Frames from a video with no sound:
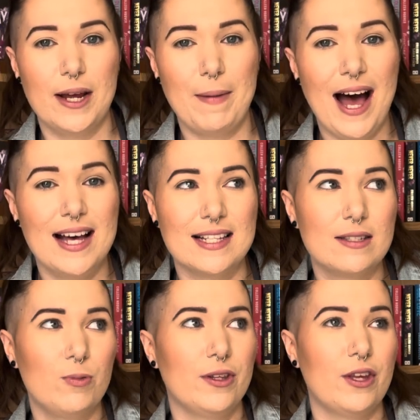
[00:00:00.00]
Maas
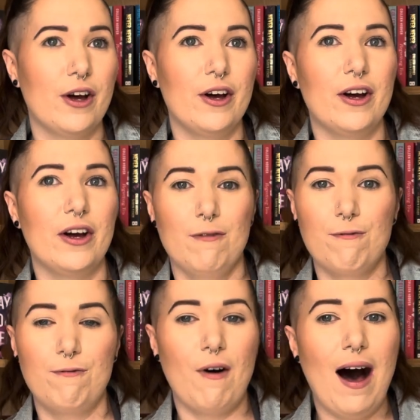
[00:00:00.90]
with her
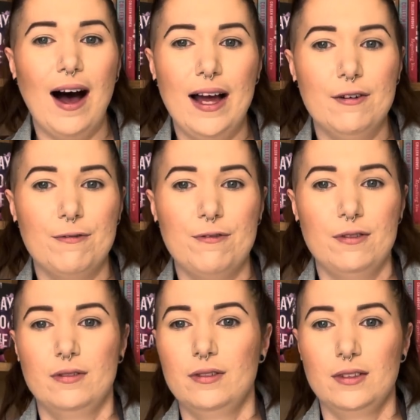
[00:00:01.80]
5
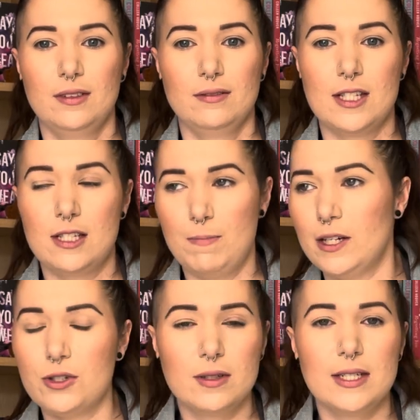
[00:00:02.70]

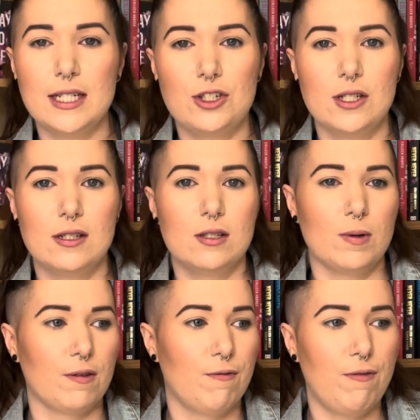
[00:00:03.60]
special editions
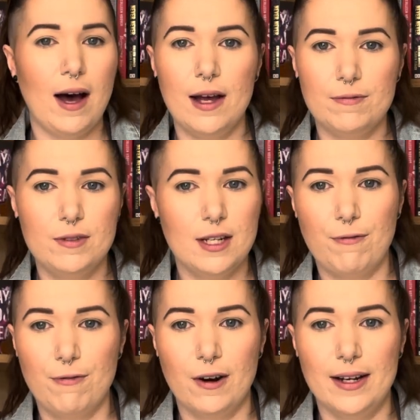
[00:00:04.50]
with 5
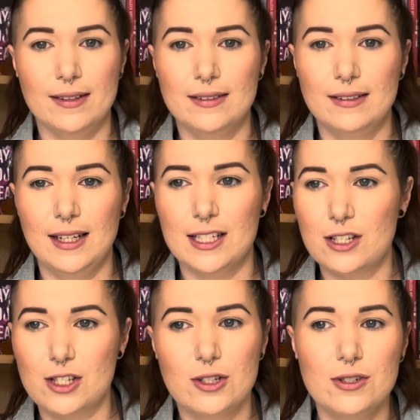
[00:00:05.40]
different
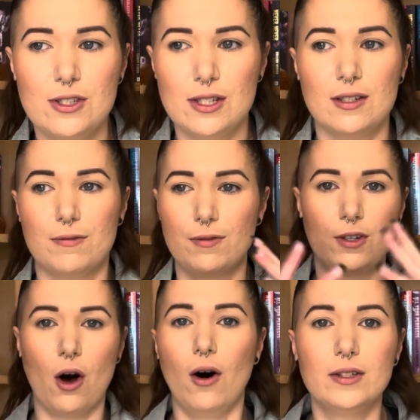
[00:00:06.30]
exclusive
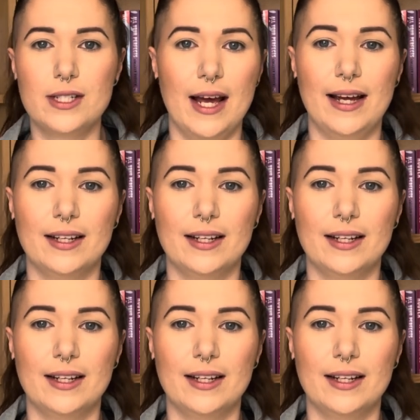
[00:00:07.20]
content.